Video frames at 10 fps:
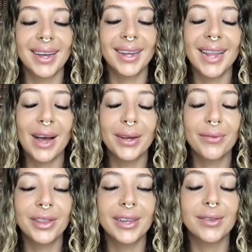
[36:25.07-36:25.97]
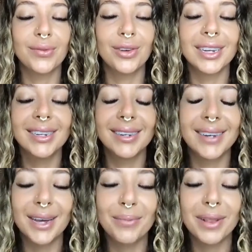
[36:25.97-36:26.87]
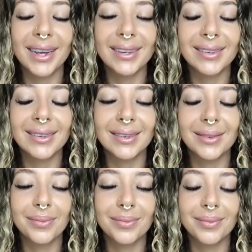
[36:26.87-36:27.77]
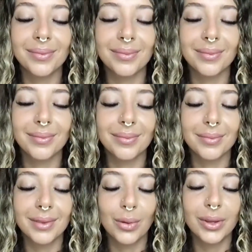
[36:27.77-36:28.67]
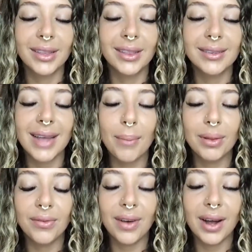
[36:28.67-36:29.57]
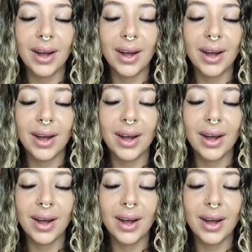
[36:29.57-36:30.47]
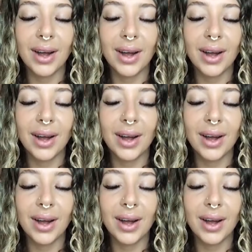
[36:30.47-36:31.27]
Allowing for this fully to take place within this amplified space and time.